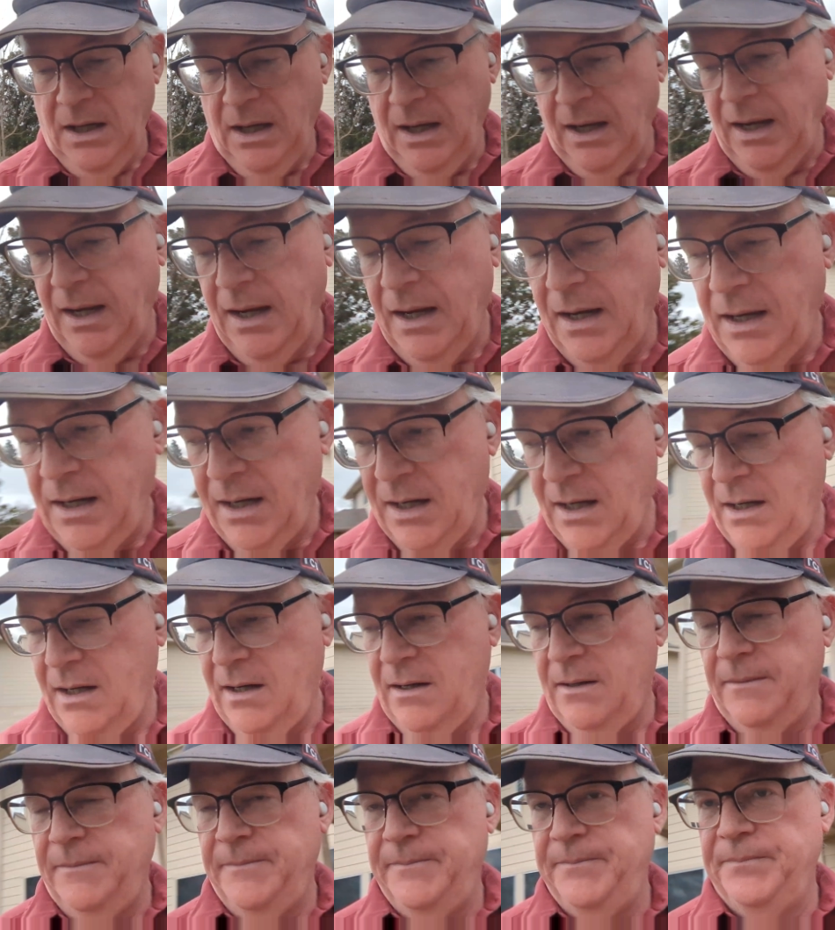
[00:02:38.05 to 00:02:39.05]
And
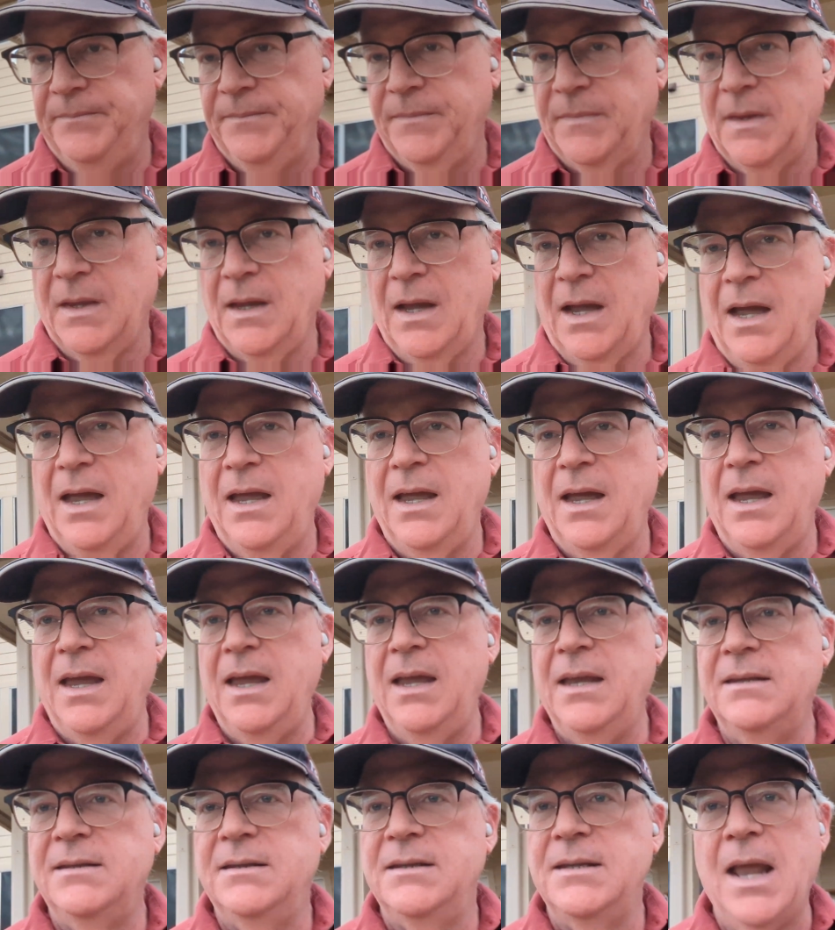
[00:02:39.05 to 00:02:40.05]

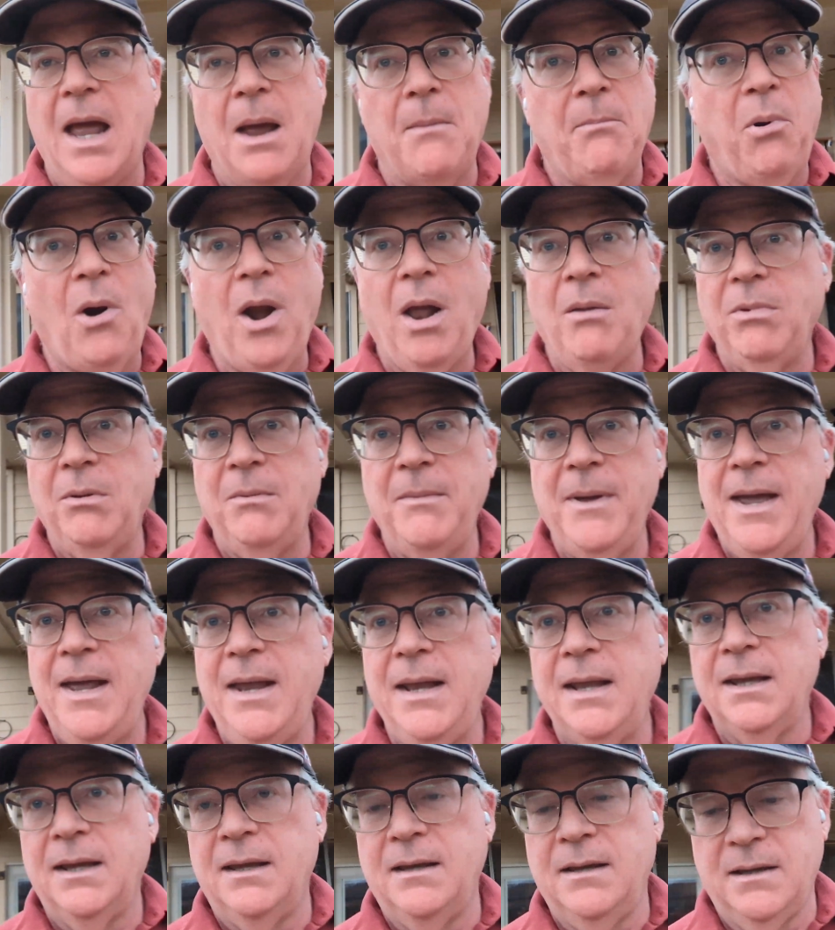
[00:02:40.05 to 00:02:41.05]
it's not
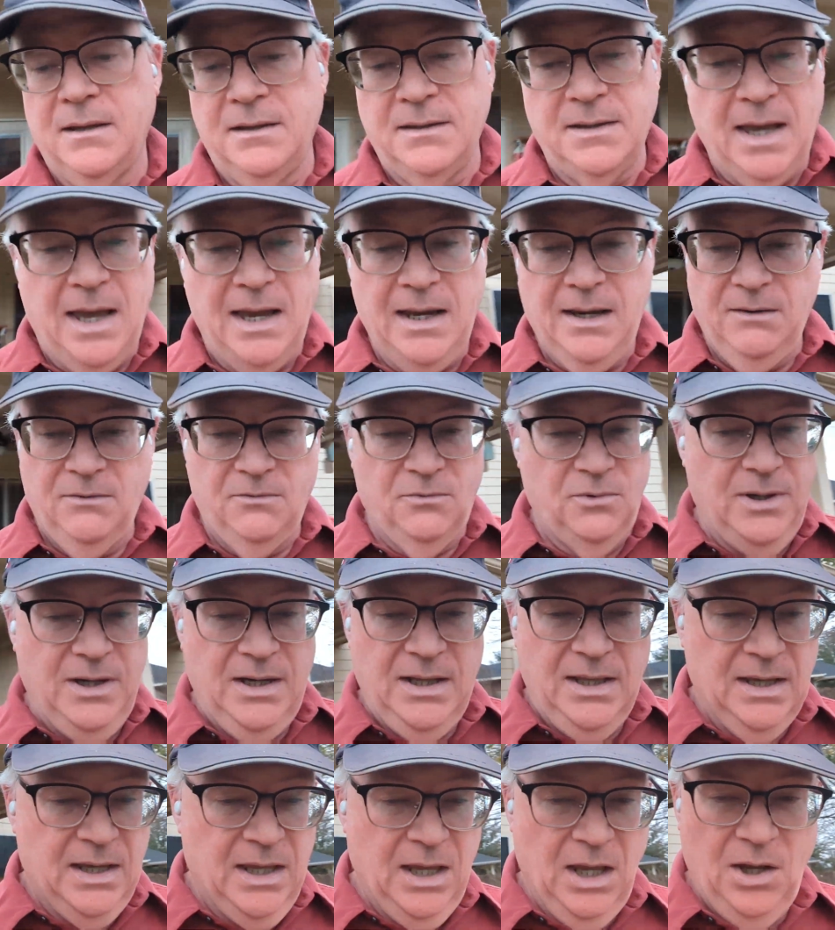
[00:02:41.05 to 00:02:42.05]
problematic because I can
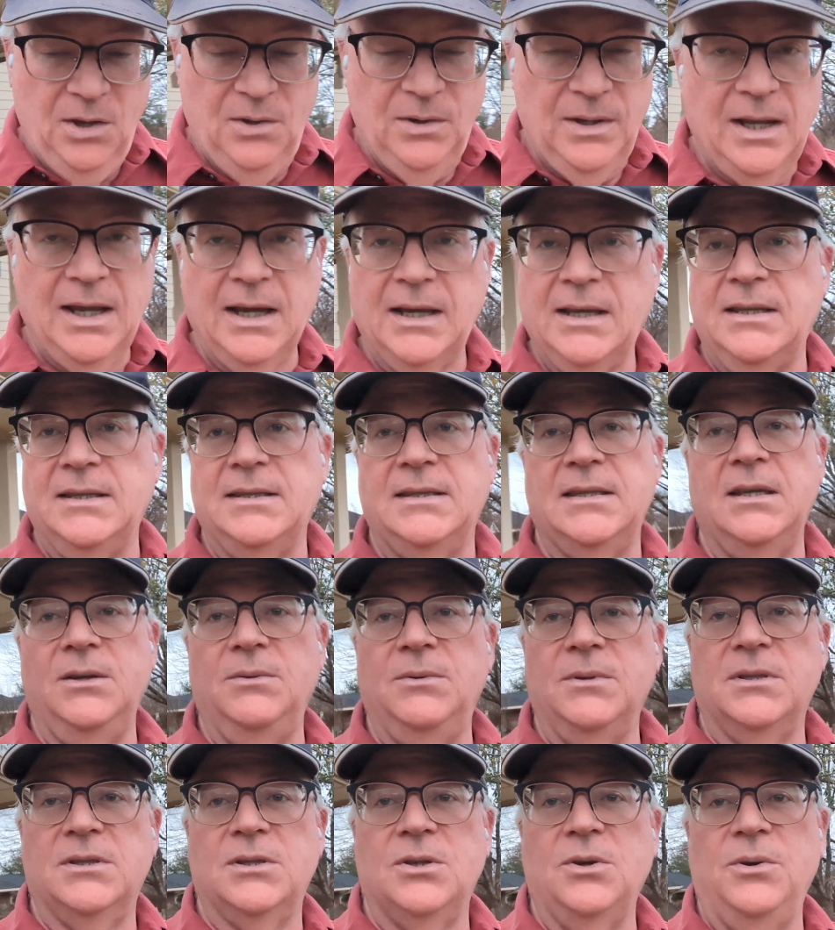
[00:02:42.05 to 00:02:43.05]
read the code and I can see
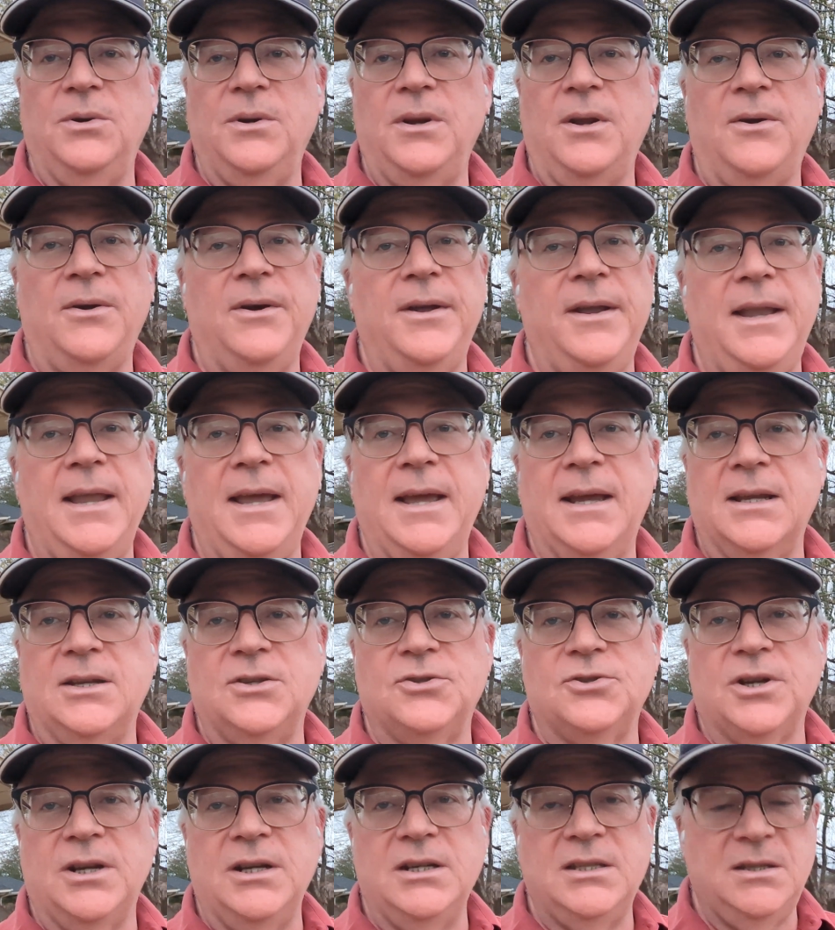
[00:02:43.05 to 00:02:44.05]
what's going on. I can
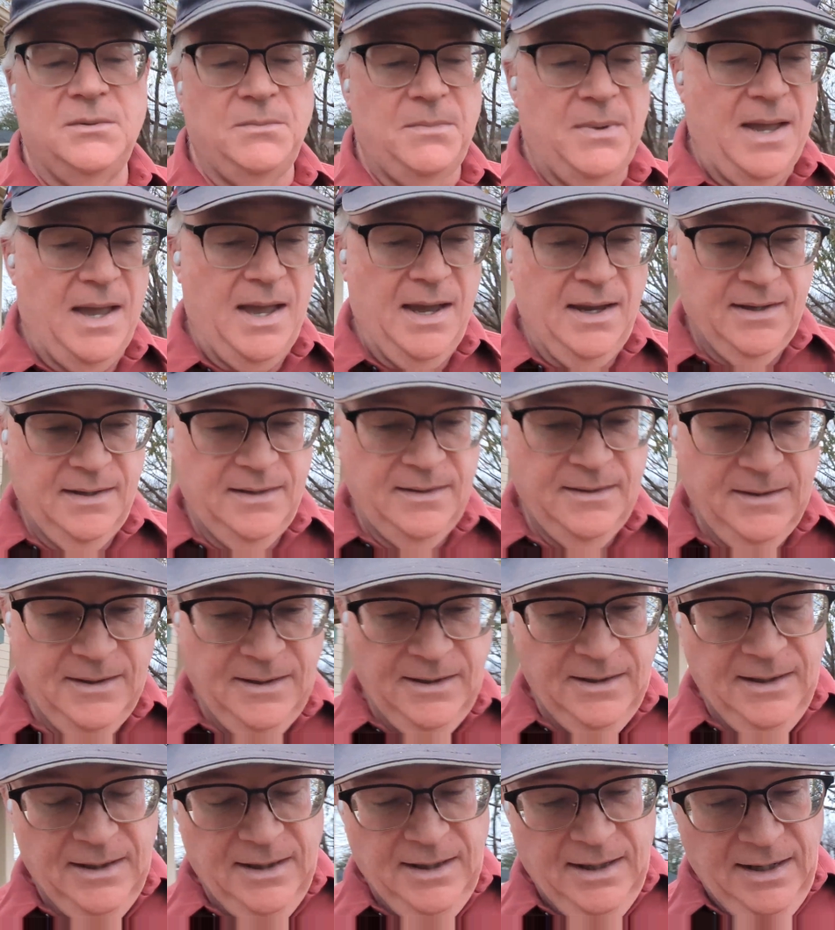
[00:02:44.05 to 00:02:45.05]
trace it back.
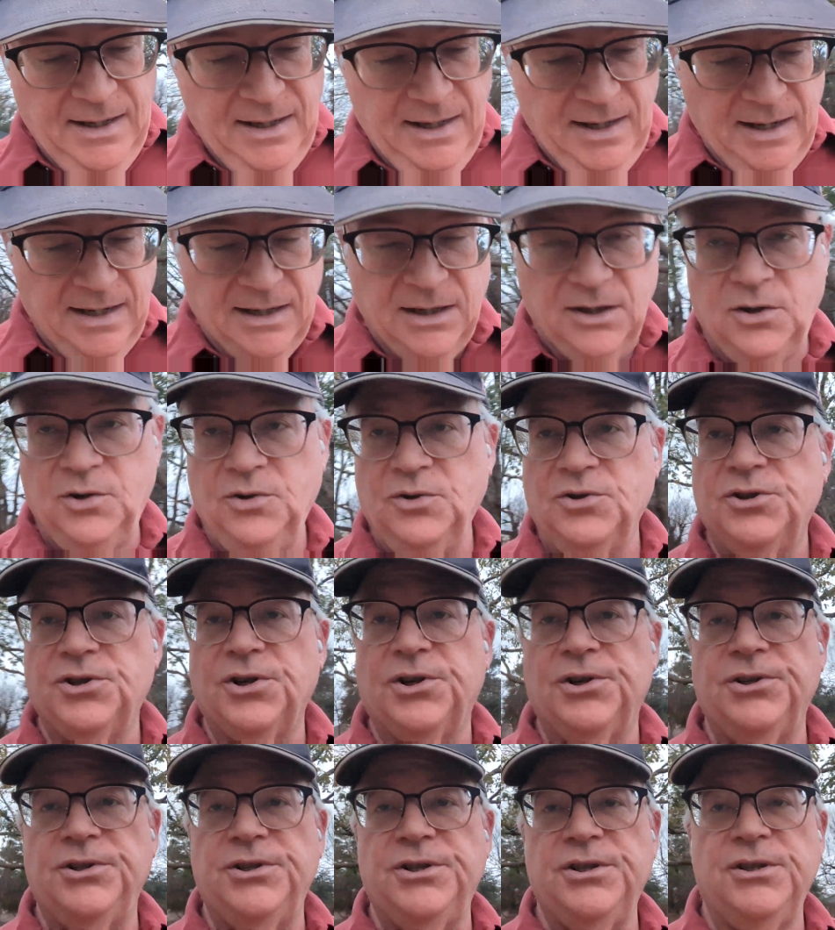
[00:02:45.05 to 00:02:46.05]
I can do
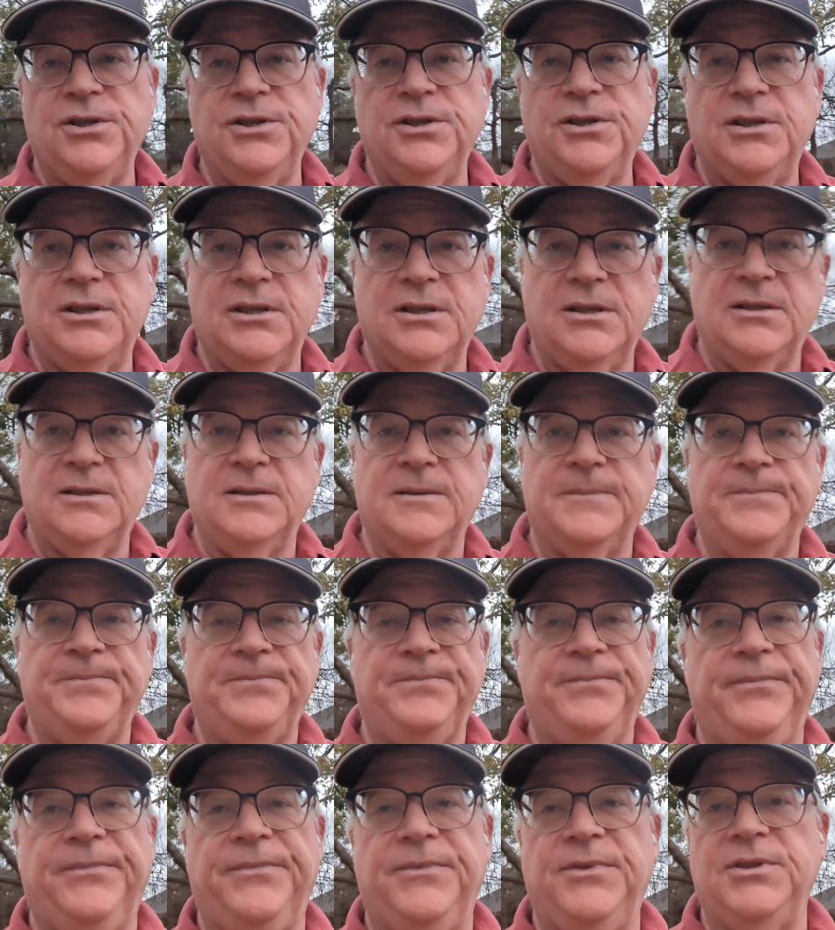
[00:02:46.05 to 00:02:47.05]
searches and
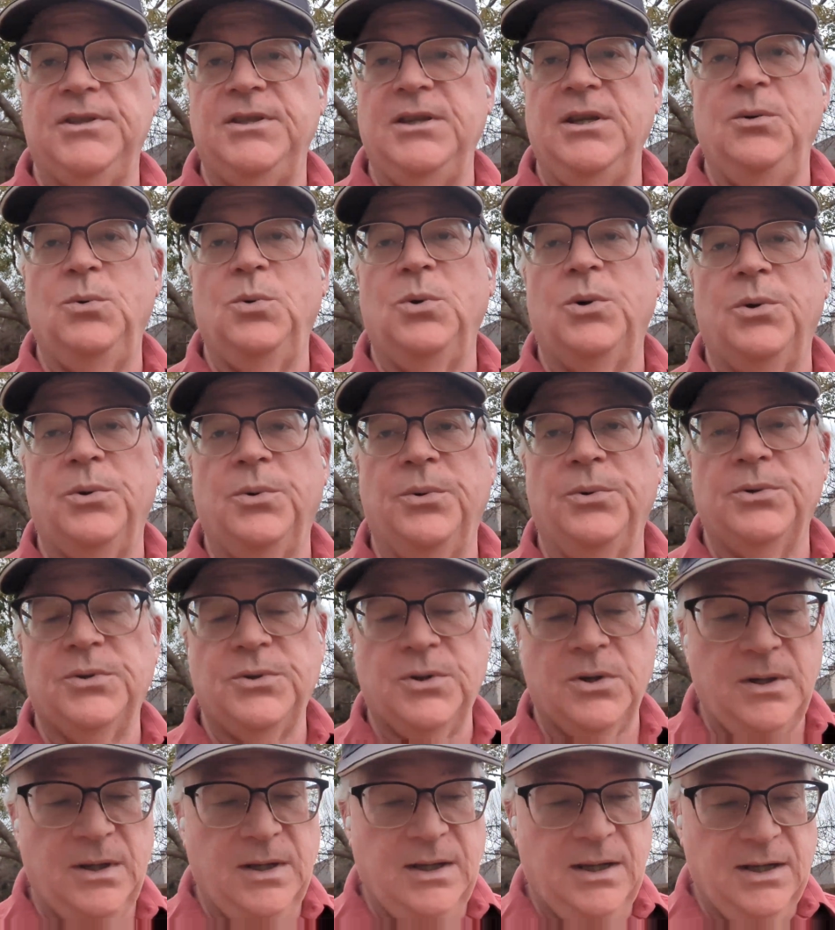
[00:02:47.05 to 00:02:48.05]
see where it was
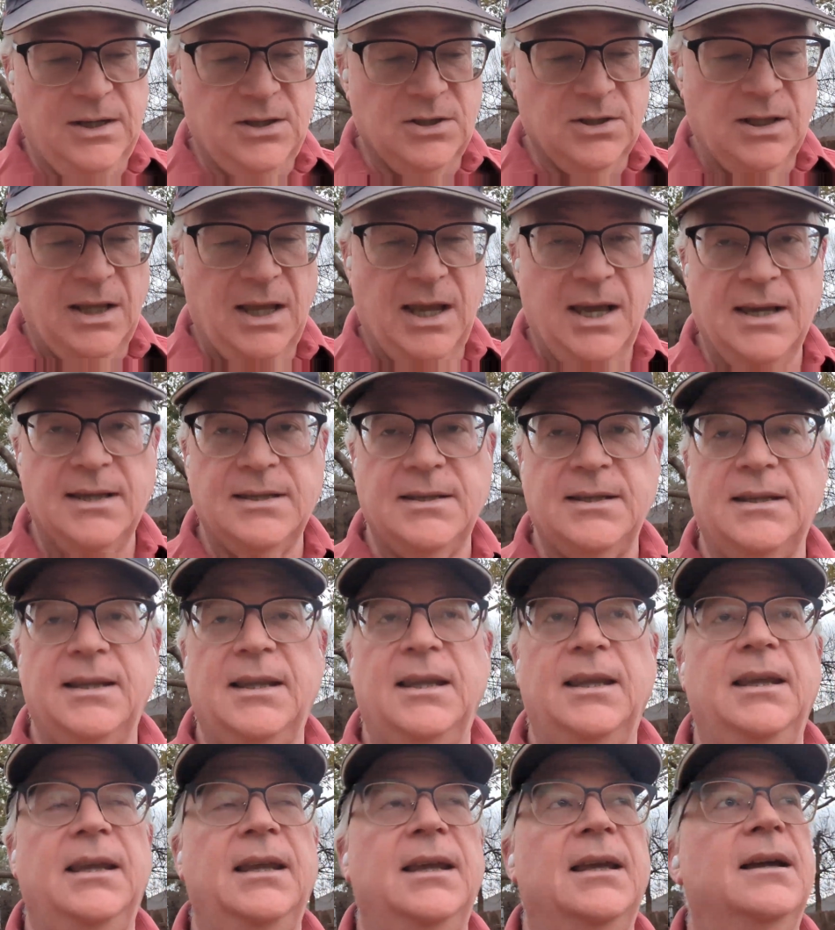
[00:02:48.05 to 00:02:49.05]
initialized,
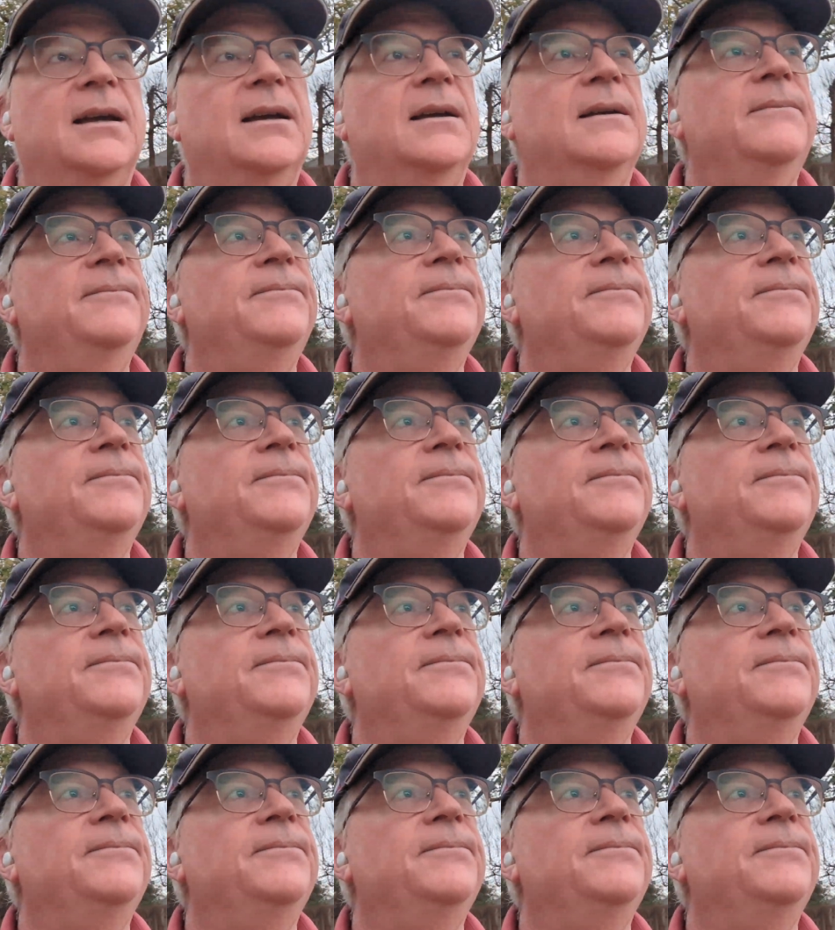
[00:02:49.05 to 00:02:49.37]
and the